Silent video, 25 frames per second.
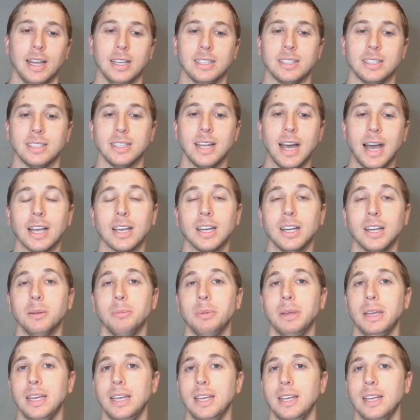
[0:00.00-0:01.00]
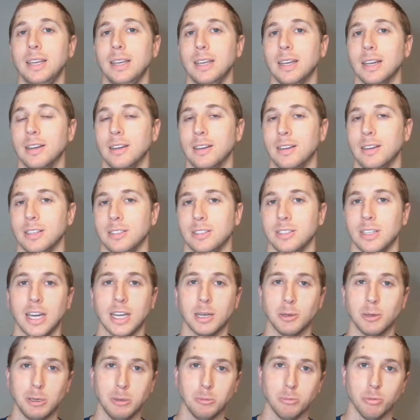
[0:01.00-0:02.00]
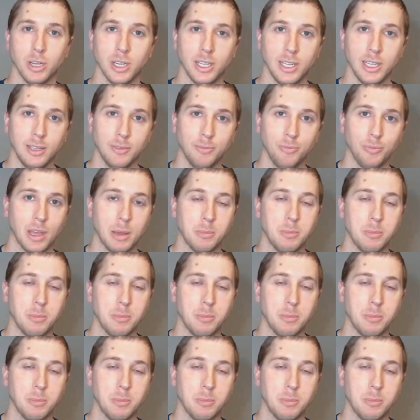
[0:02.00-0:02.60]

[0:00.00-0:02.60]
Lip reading: It's not going to be pretty.